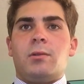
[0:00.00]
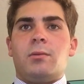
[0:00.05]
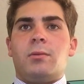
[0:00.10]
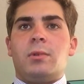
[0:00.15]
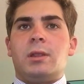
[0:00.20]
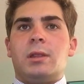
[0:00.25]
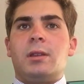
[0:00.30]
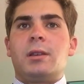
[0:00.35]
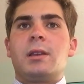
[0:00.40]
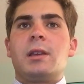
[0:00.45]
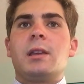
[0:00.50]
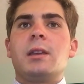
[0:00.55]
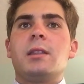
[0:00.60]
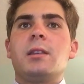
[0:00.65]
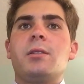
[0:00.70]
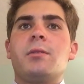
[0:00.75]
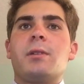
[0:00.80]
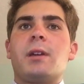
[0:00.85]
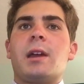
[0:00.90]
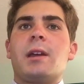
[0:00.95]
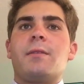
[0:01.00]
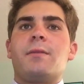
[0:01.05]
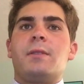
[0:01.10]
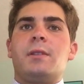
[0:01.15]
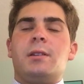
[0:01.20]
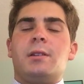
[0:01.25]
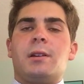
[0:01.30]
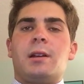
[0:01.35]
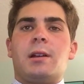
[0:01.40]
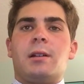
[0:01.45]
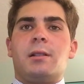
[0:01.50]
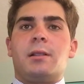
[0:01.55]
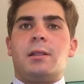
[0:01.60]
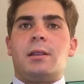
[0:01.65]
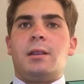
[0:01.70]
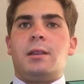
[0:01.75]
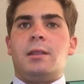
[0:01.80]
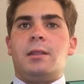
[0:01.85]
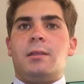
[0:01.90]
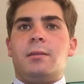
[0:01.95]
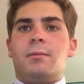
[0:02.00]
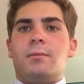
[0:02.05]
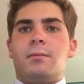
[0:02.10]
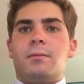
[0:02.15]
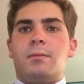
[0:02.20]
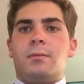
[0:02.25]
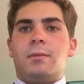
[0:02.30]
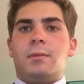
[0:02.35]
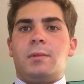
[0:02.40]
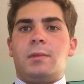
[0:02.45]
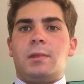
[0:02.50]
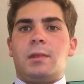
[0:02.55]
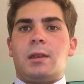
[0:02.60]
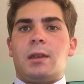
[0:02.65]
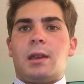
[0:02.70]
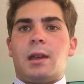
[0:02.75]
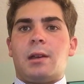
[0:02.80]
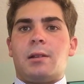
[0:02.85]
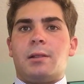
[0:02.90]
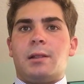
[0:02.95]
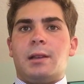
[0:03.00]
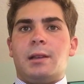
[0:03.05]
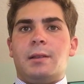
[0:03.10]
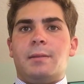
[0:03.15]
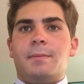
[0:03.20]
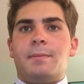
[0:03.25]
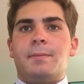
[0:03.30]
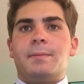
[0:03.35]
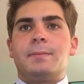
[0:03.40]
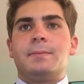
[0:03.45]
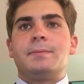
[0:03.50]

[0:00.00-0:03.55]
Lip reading: When looking at the graph in the outline,